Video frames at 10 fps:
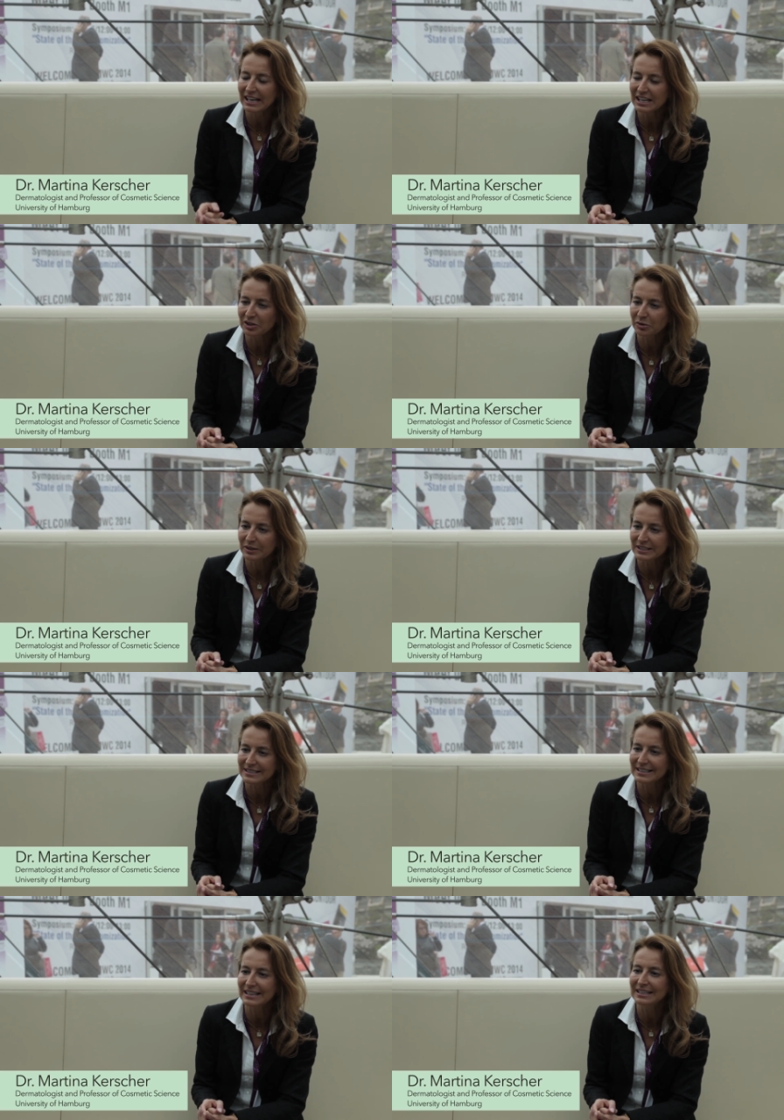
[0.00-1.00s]

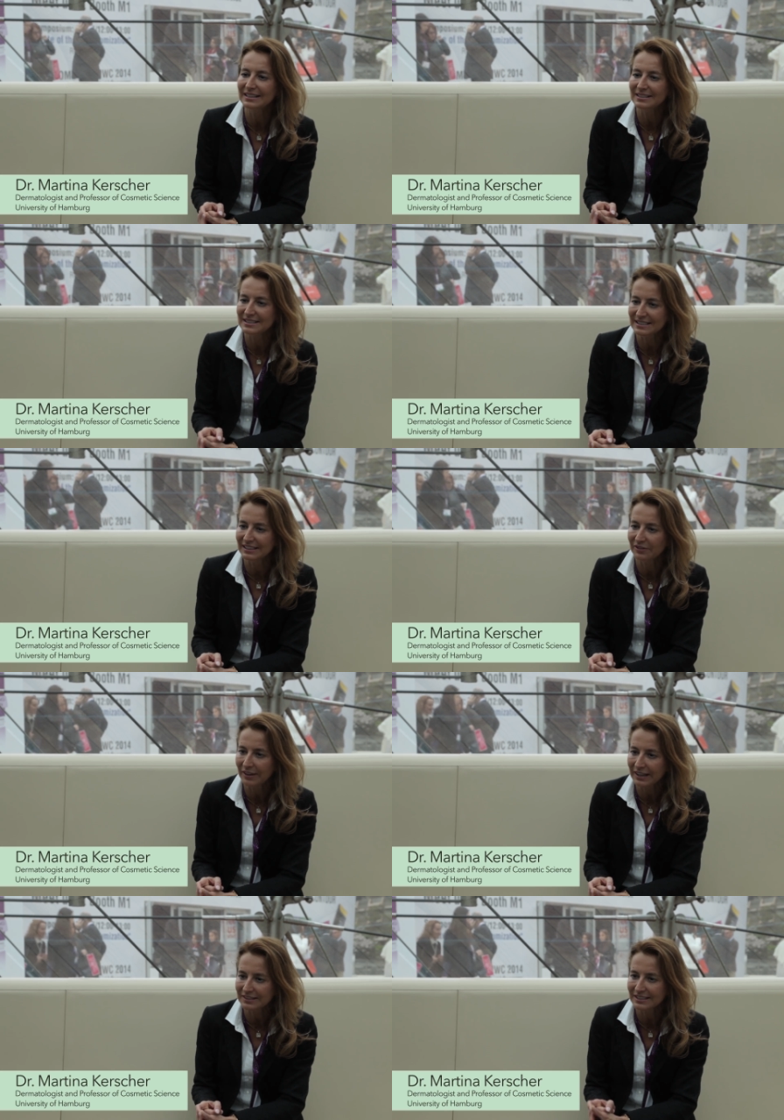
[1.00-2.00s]
increase in skin
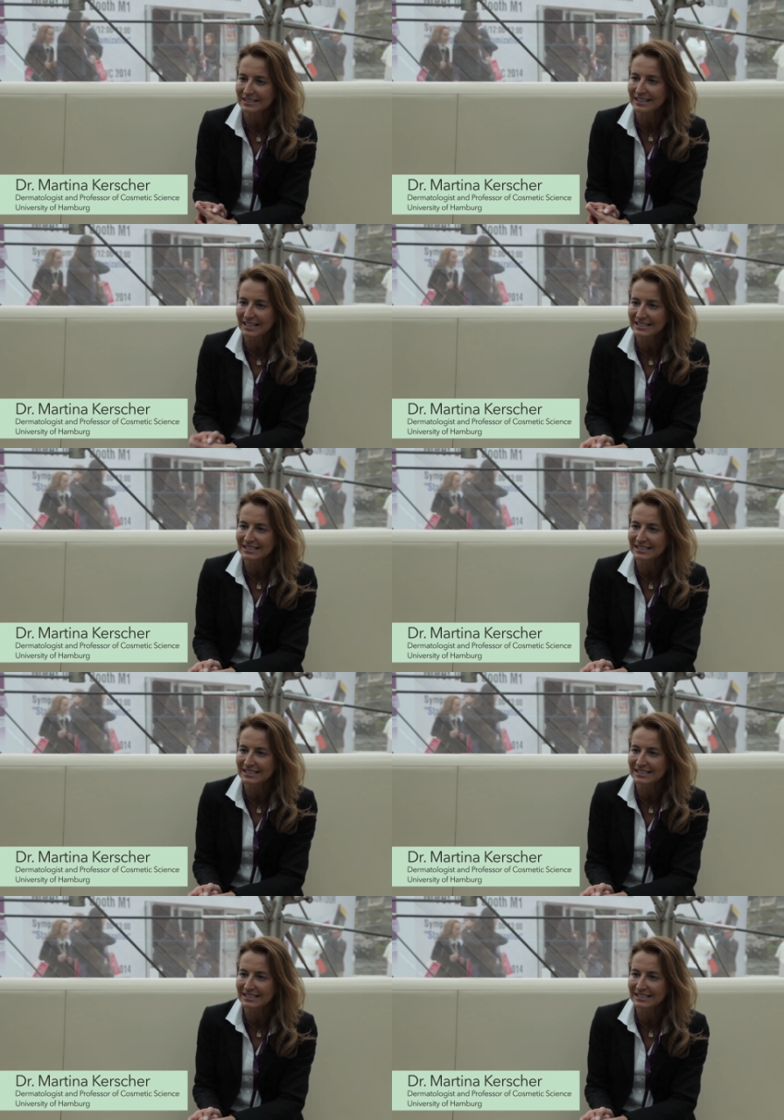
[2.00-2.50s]
thickness and